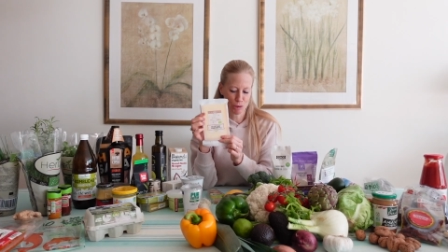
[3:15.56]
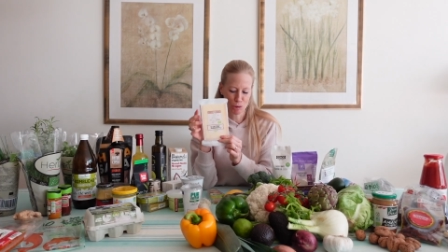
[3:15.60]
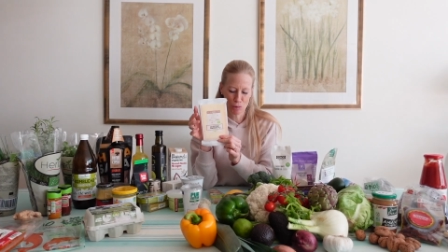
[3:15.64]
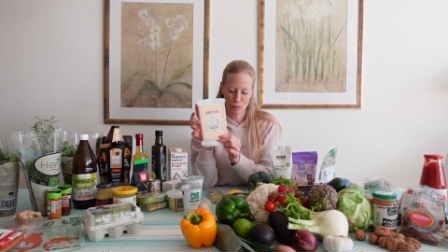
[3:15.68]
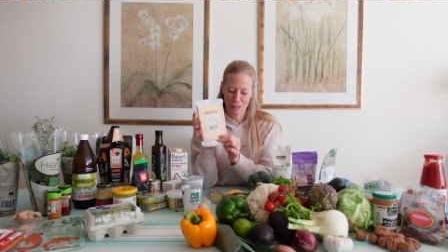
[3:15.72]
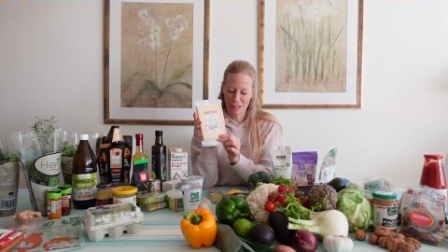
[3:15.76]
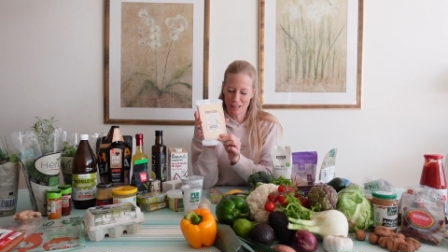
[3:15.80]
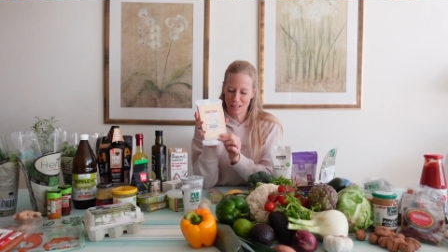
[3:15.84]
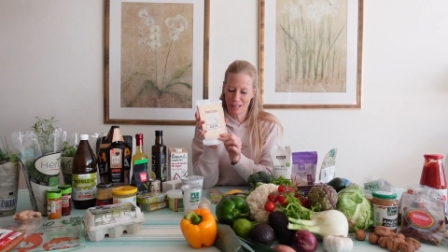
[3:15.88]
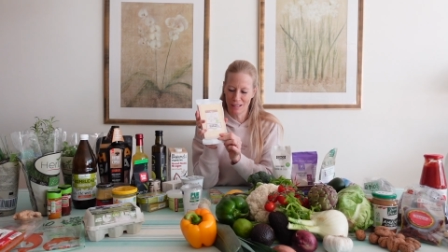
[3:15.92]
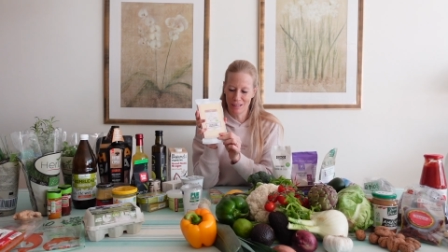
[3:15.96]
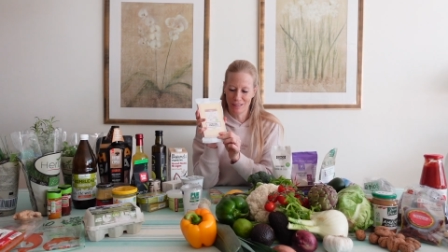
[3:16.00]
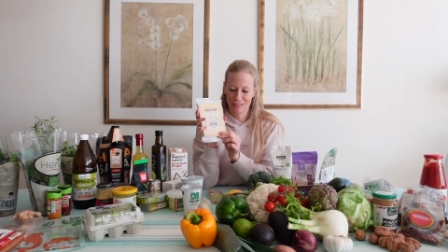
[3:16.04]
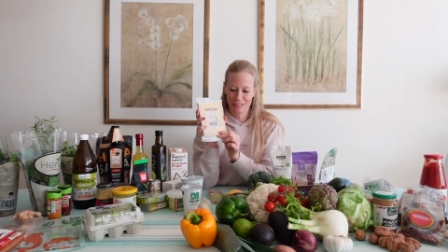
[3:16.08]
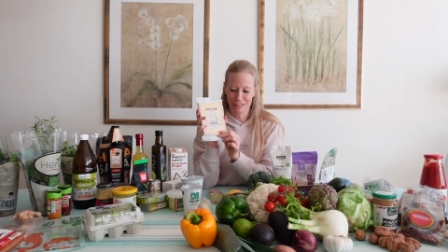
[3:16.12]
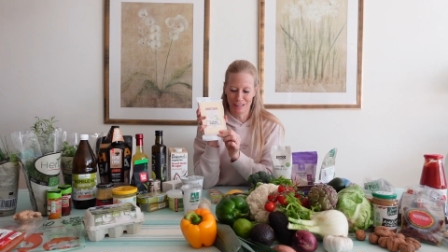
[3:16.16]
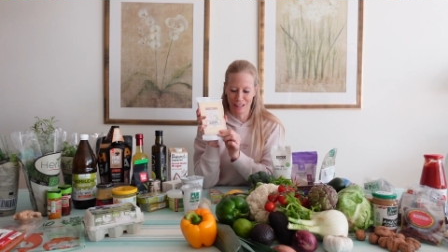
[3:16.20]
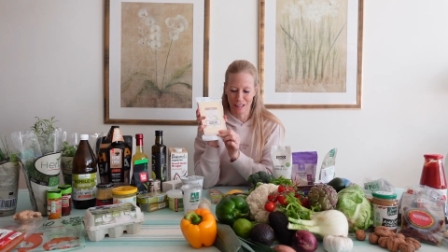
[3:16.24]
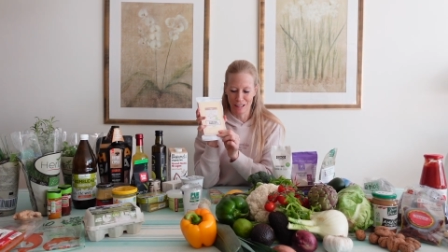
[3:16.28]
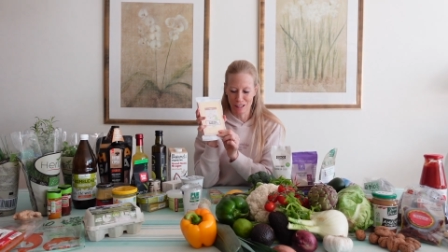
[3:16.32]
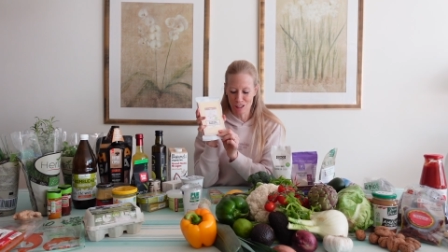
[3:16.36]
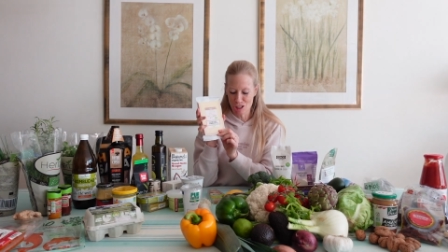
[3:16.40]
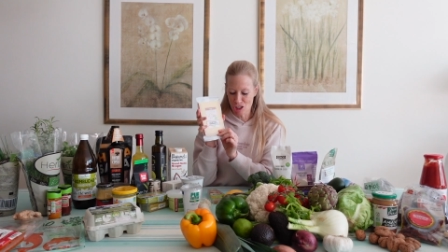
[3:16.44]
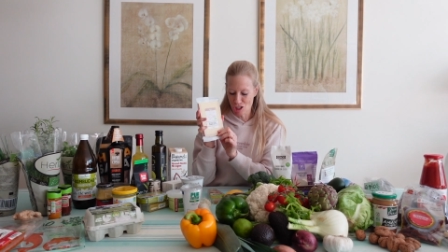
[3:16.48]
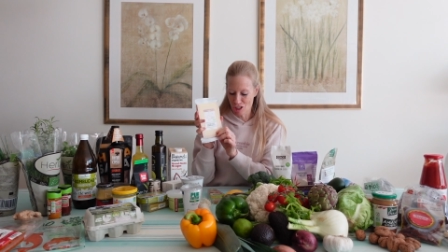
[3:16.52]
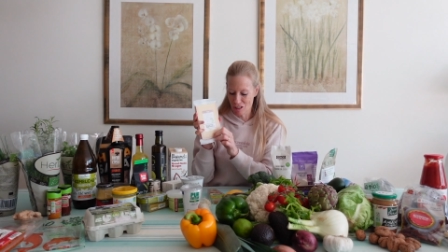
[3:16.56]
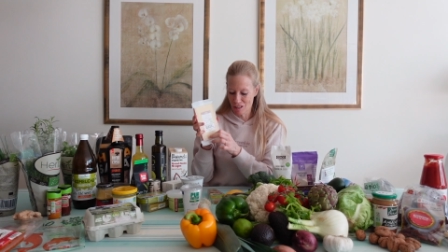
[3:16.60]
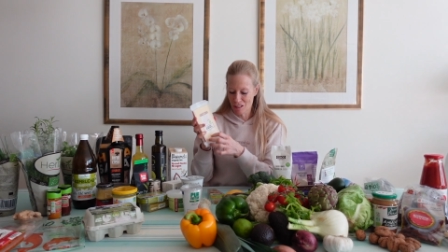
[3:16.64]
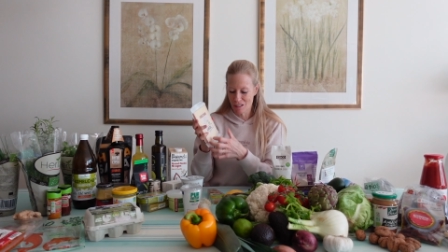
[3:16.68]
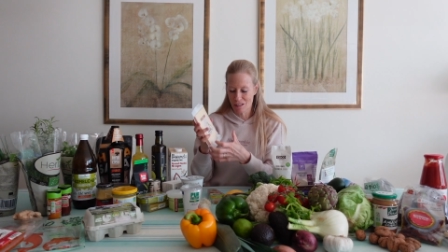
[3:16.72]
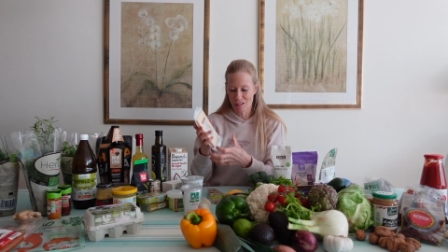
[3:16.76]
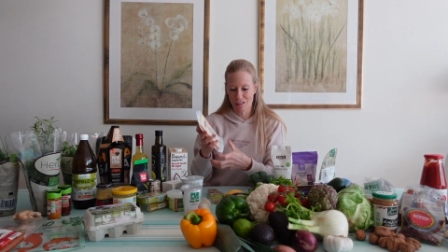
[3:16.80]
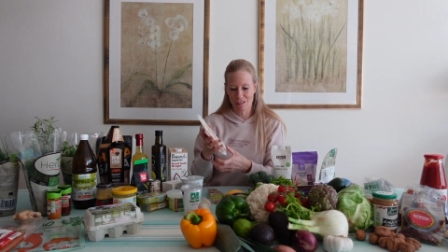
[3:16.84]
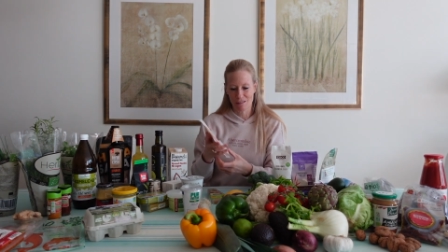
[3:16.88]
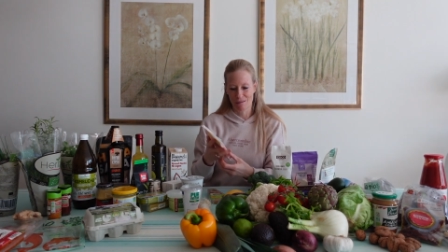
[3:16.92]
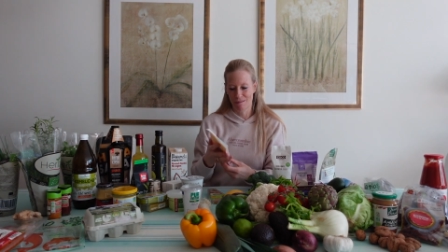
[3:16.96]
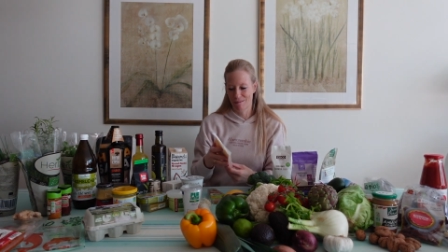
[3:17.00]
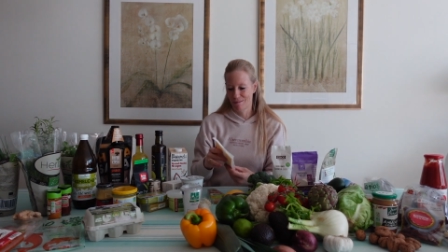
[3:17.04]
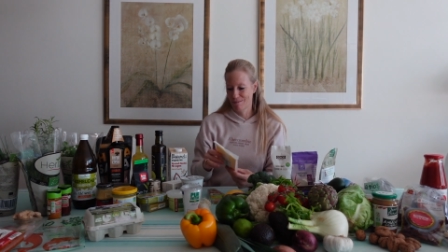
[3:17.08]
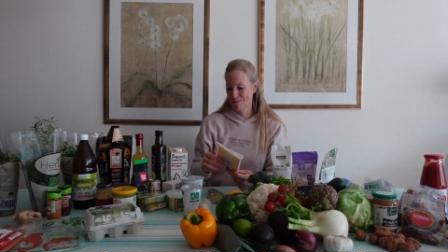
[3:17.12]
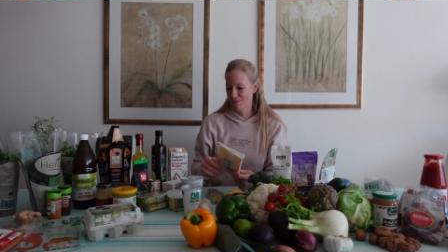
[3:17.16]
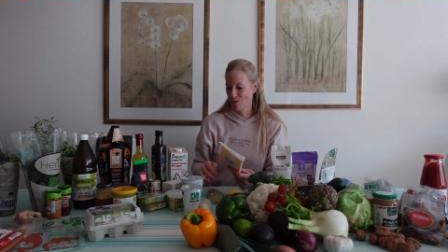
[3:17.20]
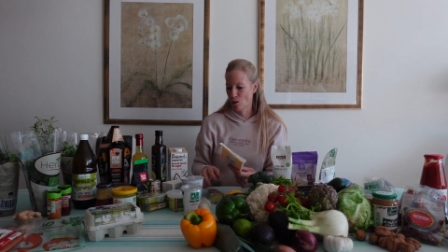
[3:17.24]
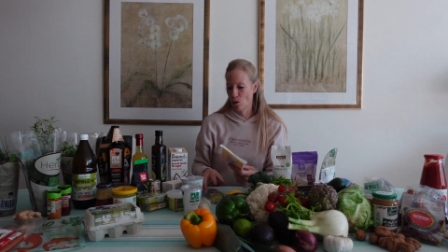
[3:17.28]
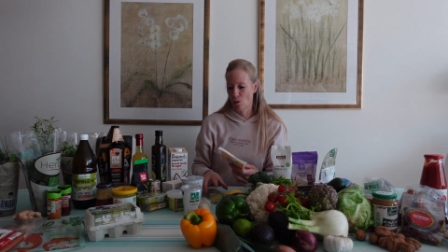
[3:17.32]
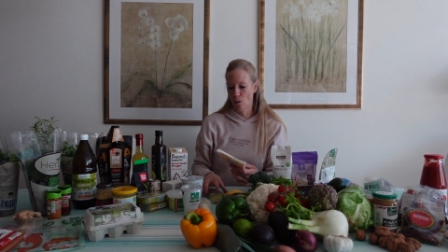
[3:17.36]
Switzerland, delicious.